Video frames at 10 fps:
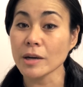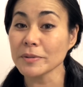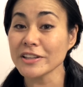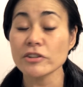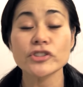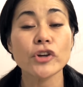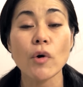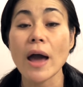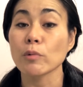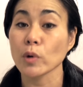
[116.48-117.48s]
a couple years ago,
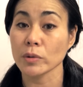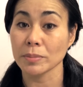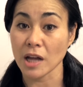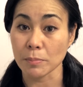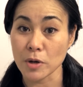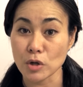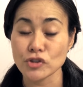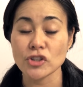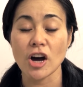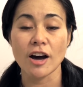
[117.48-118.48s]
I wrote a blog
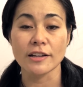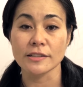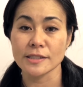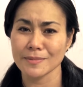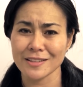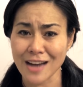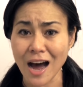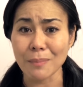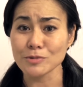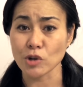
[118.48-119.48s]
post on some of the
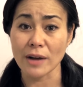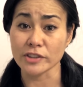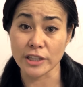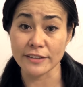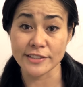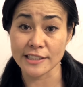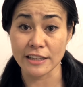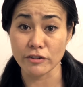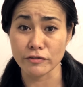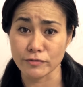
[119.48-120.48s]
top travel gifts to
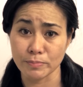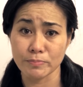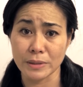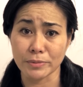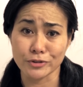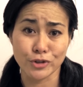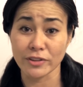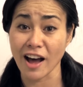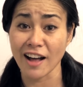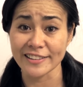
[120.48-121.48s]
give people during
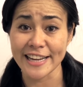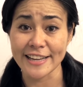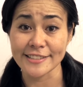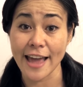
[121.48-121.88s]
the holidays,